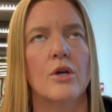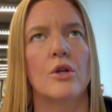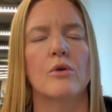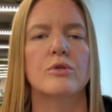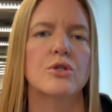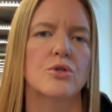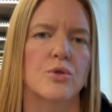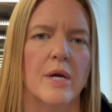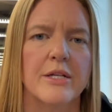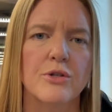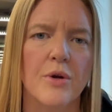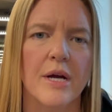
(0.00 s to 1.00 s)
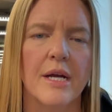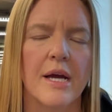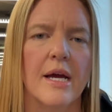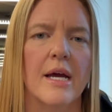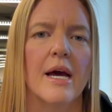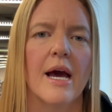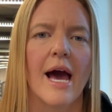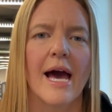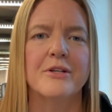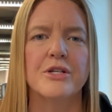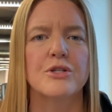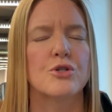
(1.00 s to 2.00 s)
strength training and
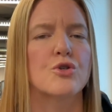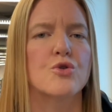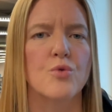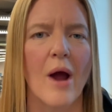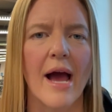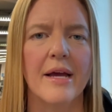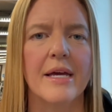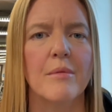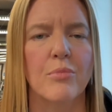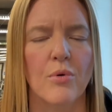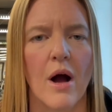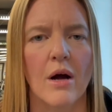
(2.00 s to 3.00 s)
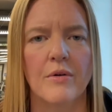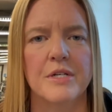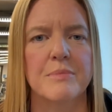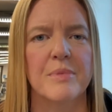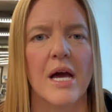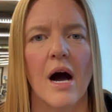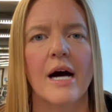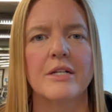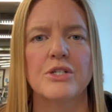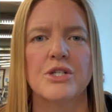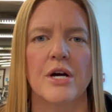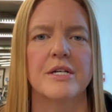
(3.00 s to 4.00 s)
just tracking progress beyond
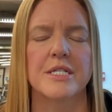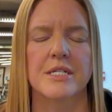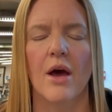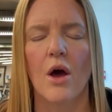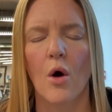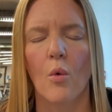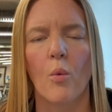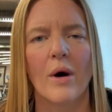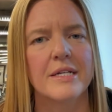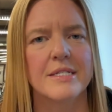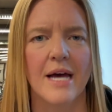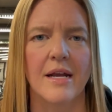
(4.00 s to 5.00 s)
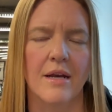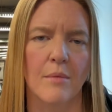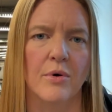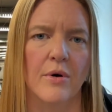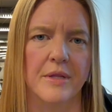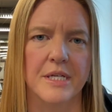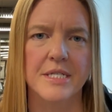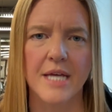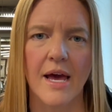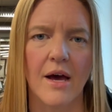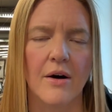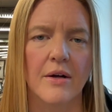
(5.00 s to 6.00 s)
just what is that number on the
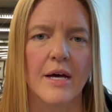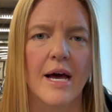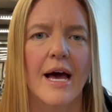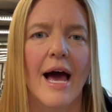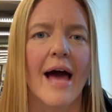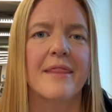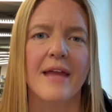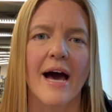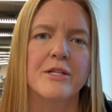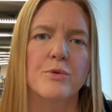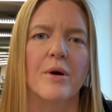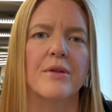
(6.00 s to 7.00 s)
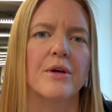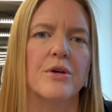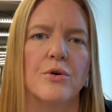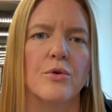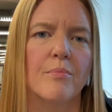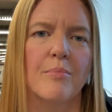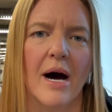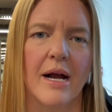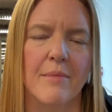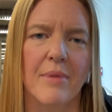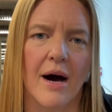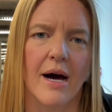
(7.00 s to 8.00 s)
scale? And that's where the Hume Body
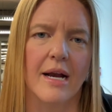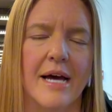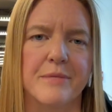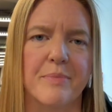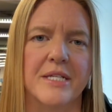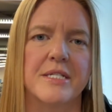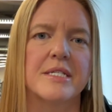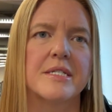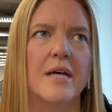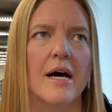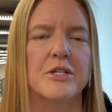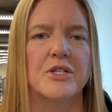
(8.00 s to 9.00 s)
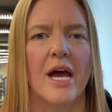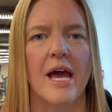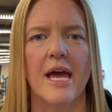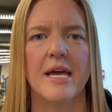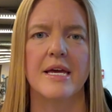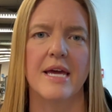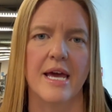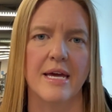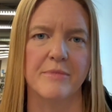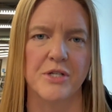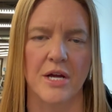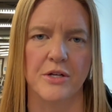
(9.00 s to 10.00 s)
Pod been such a game
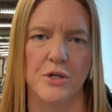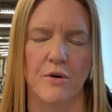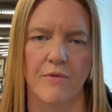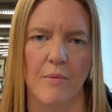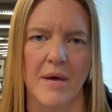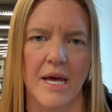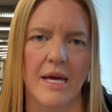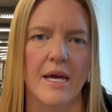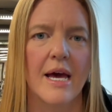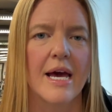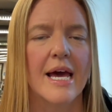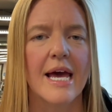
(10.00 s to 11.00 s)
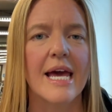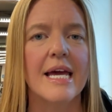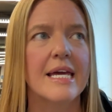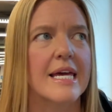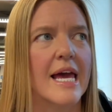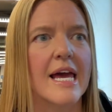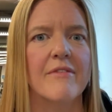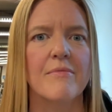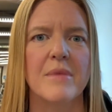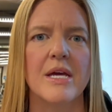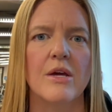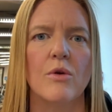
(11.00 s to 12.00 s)
changer for me. It gave
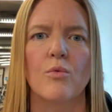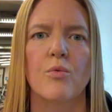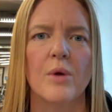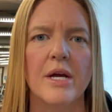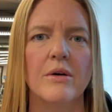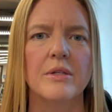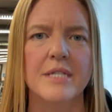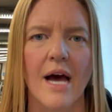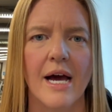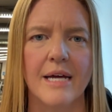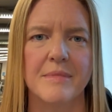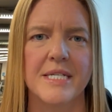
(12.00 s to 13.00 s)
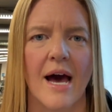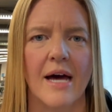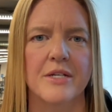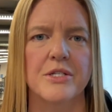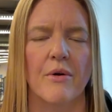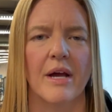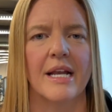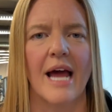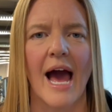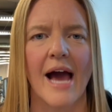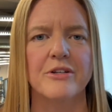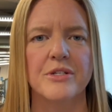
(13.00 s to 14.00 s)
me real time data so I can
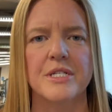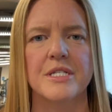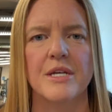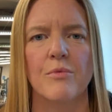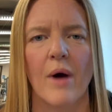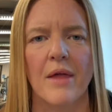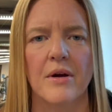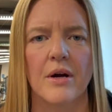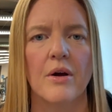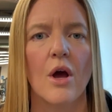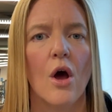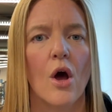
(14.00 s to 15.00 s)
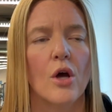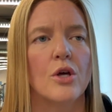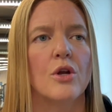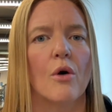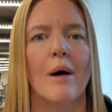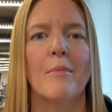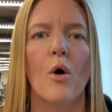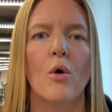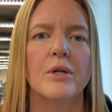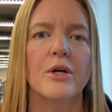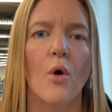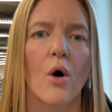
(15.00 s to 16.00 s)
actually see whether, I'm
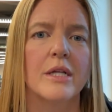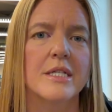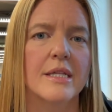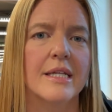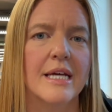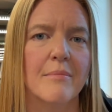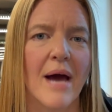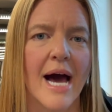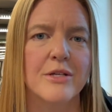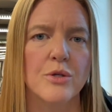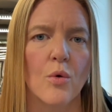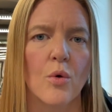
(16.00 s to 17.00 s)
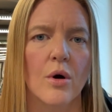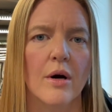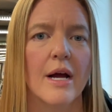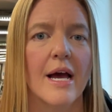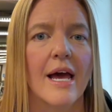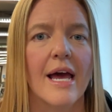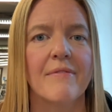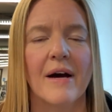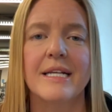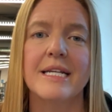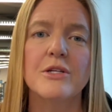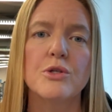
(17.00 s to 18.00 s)
holding on to lean mass or if I
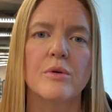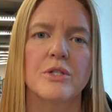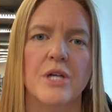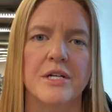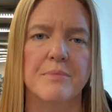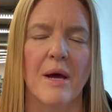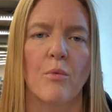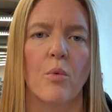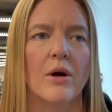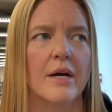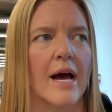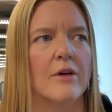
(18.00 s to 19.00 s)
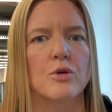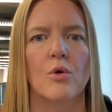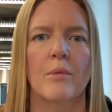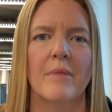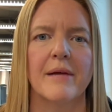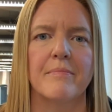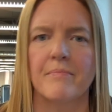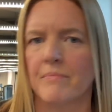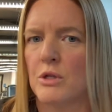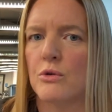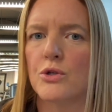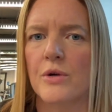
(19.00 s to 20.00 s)
need to adjust my workouts or my
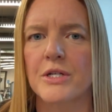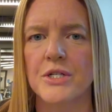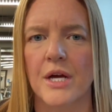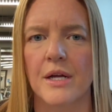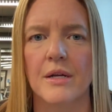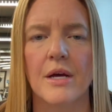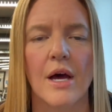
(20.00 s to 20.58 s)
nutrition,